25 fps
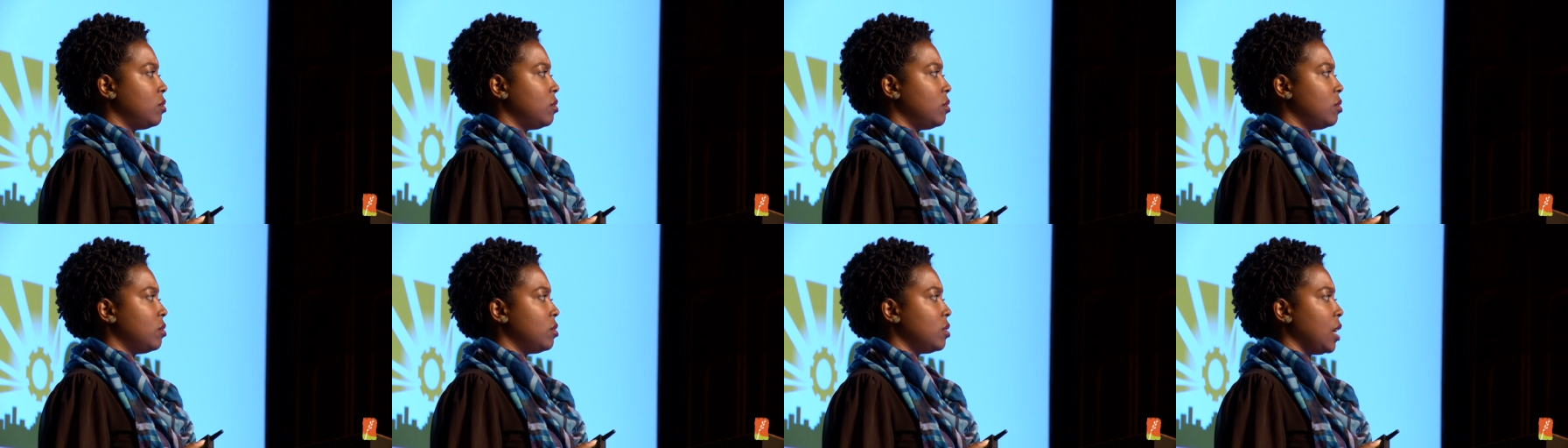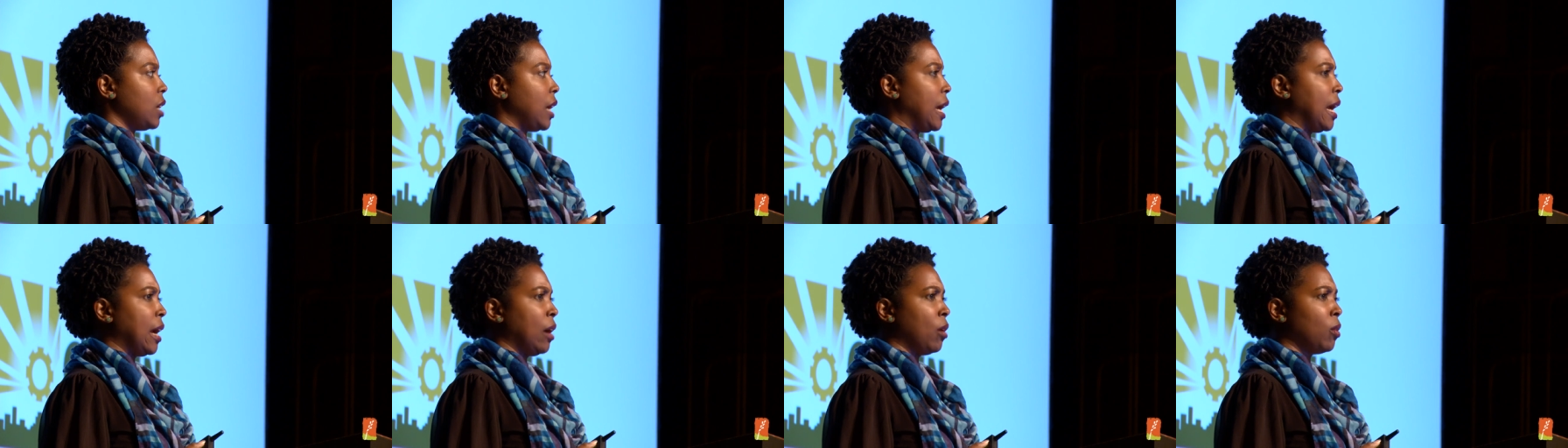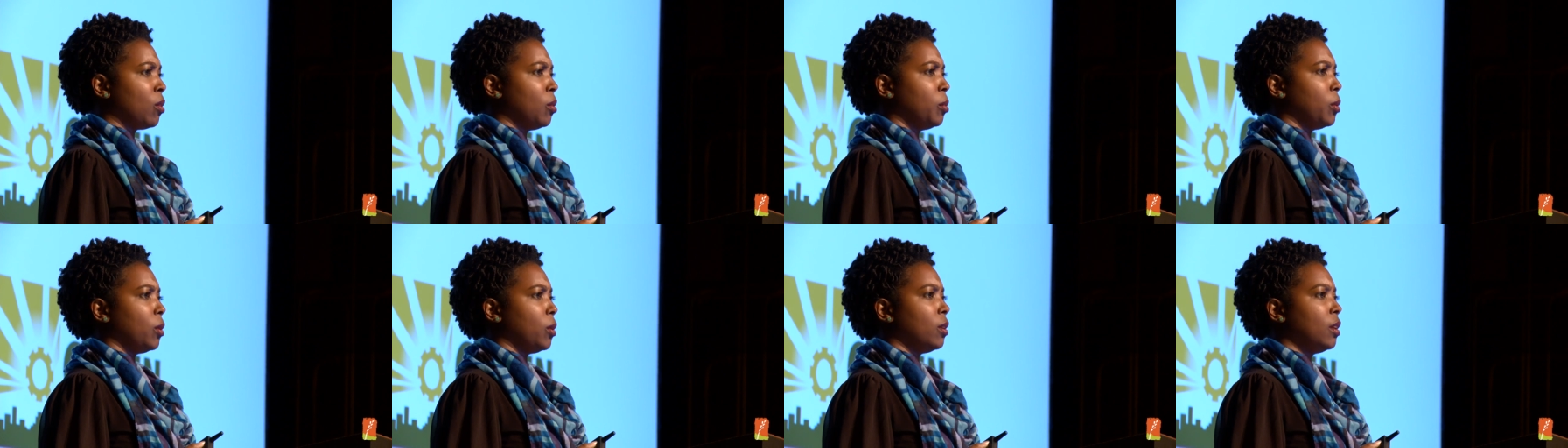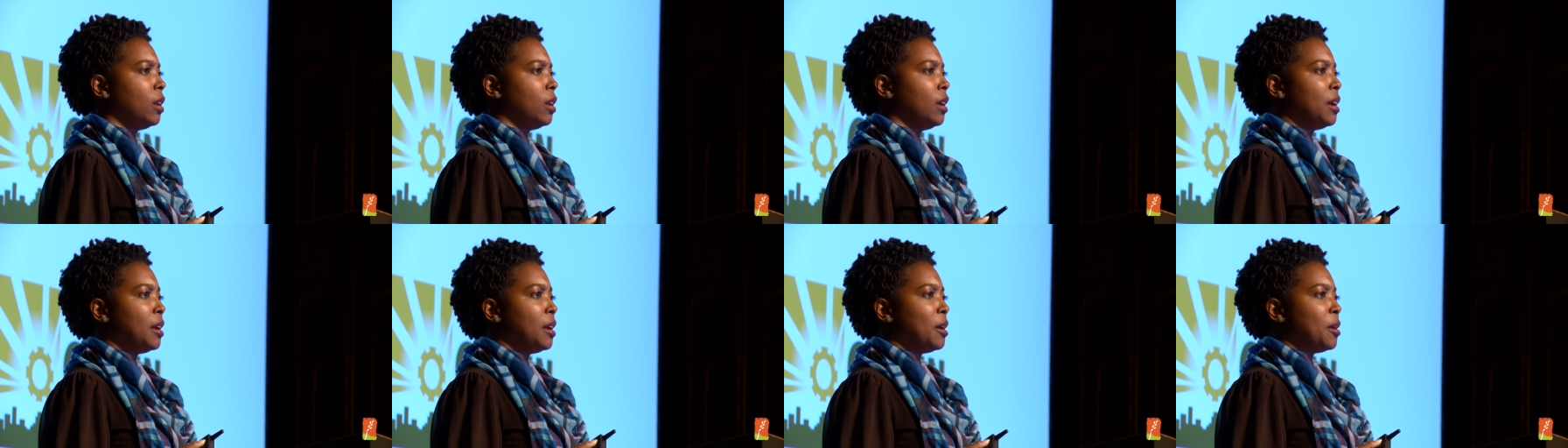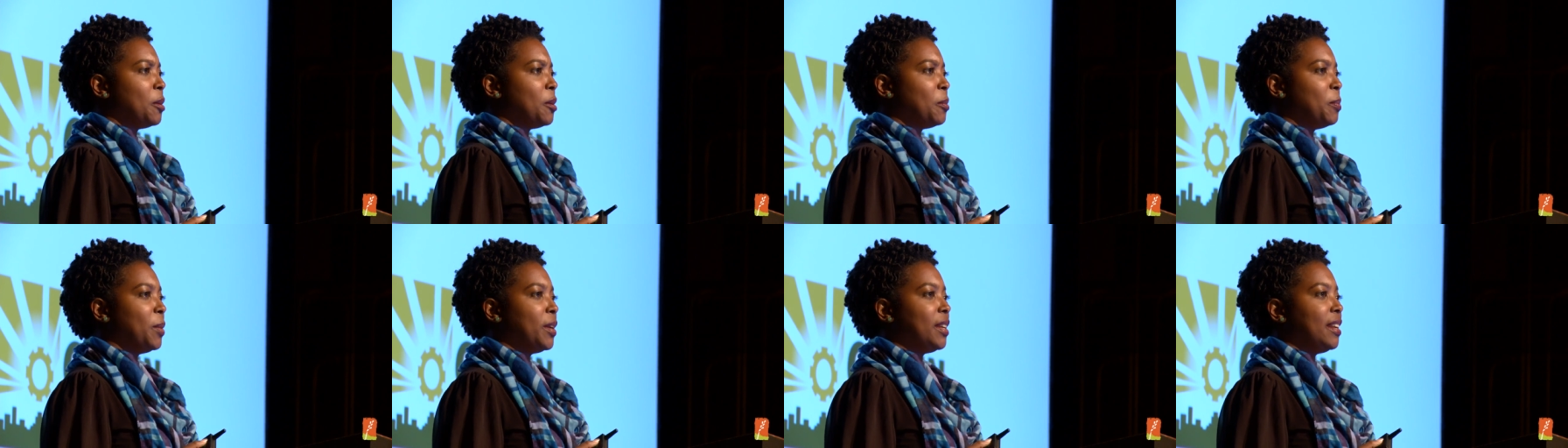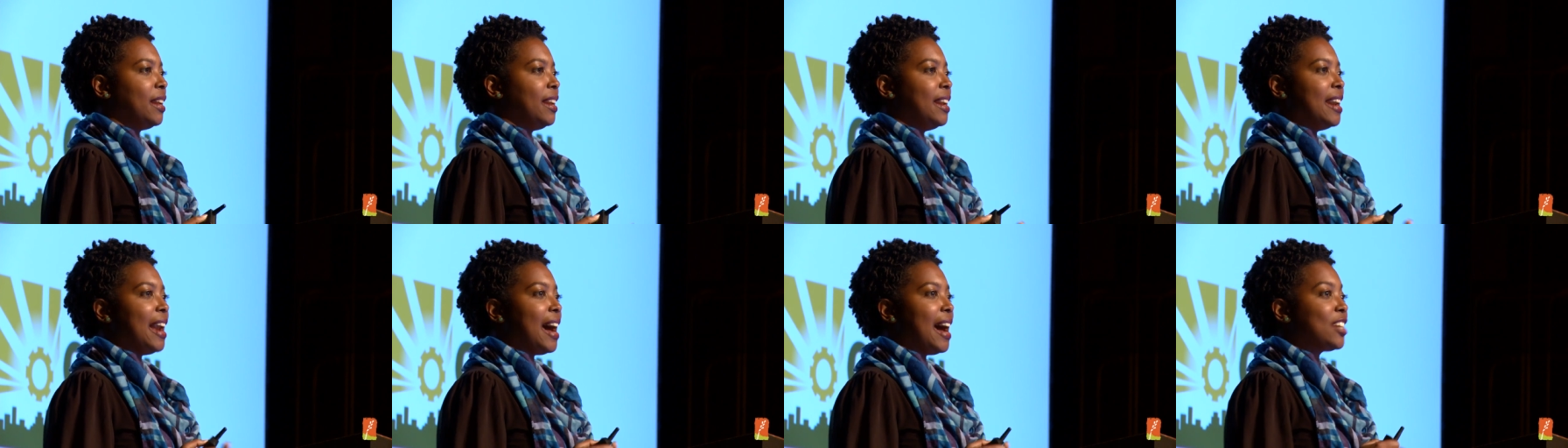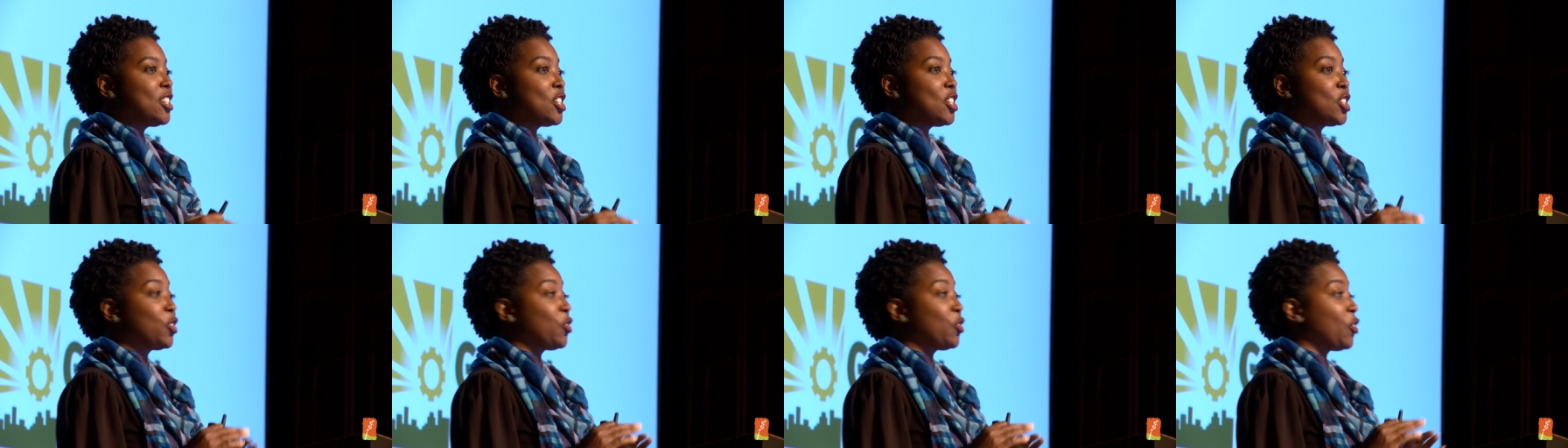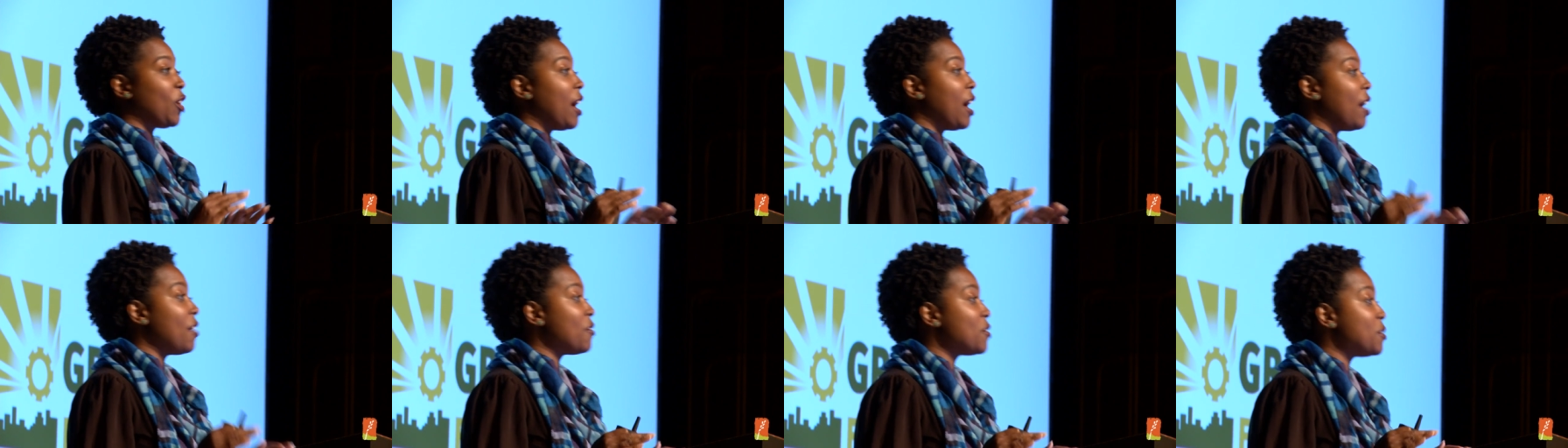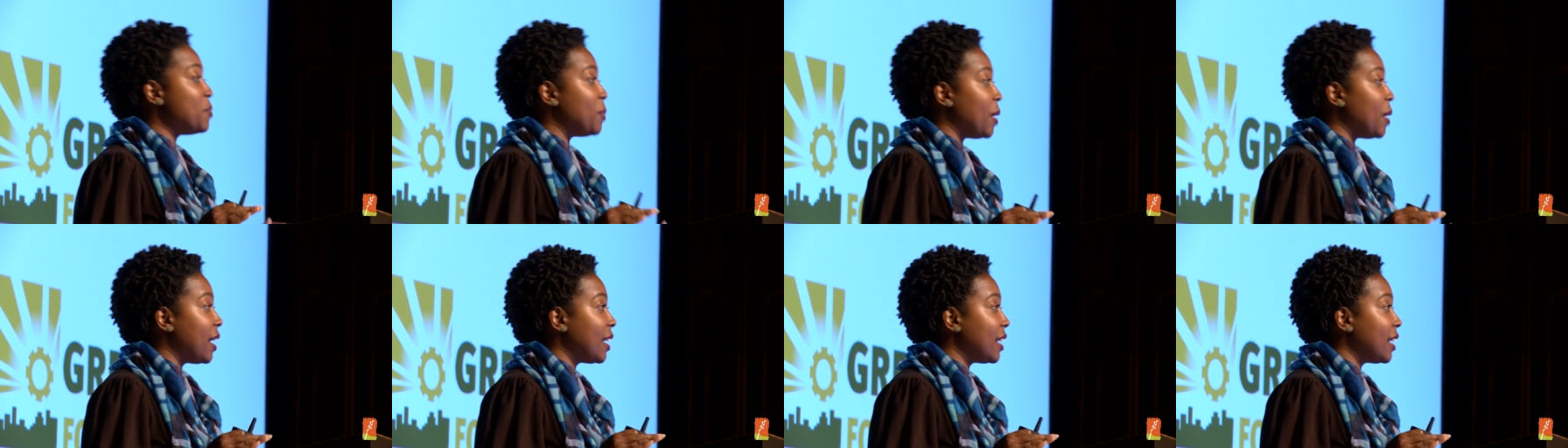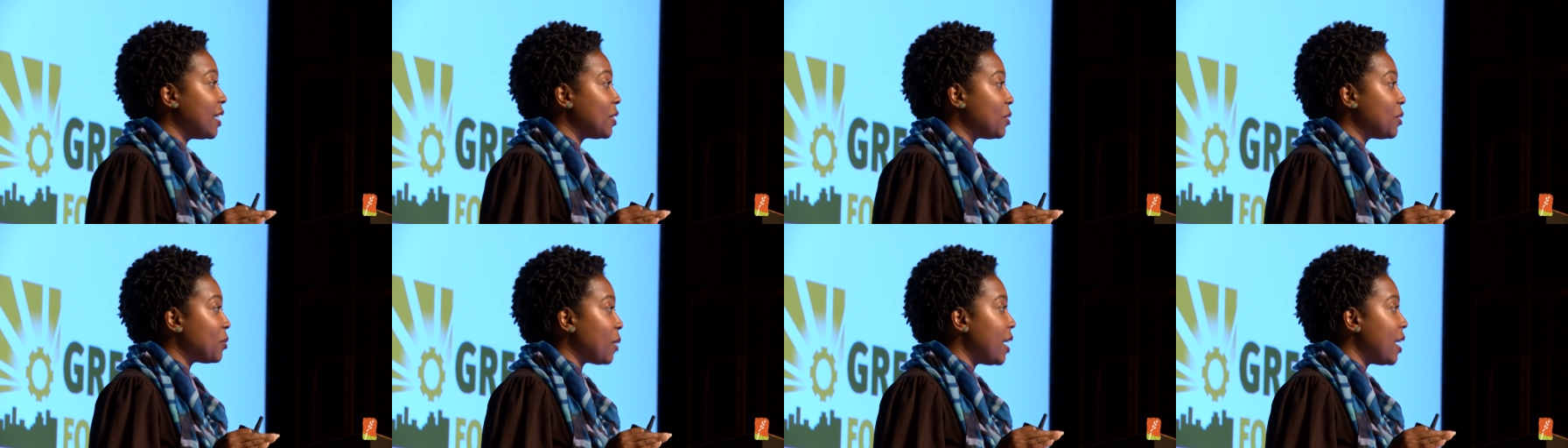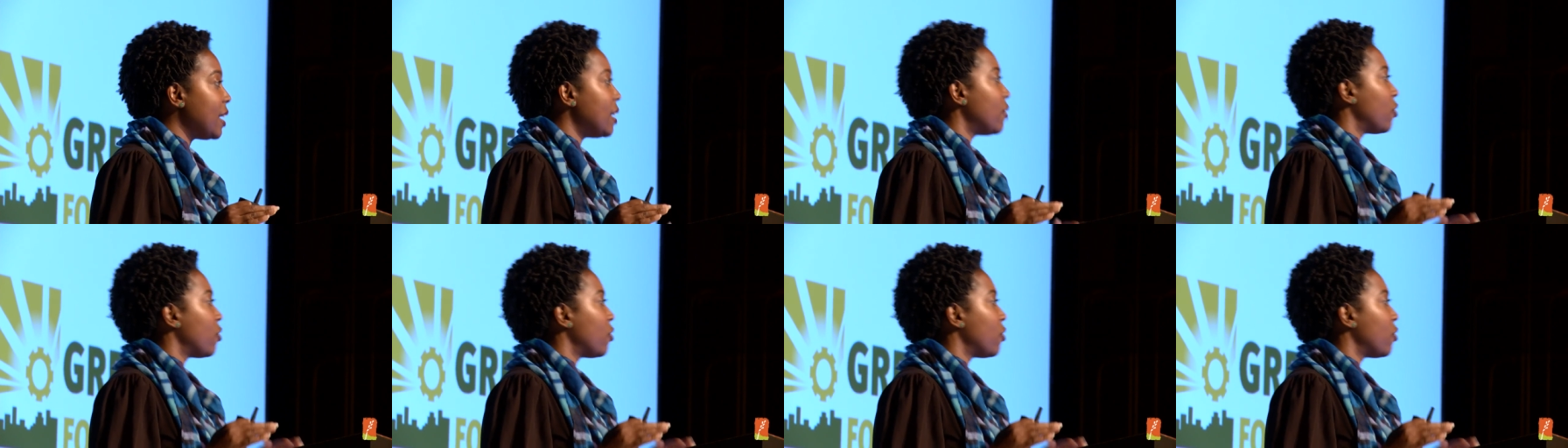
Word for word: terrible. But not just for everybody, right?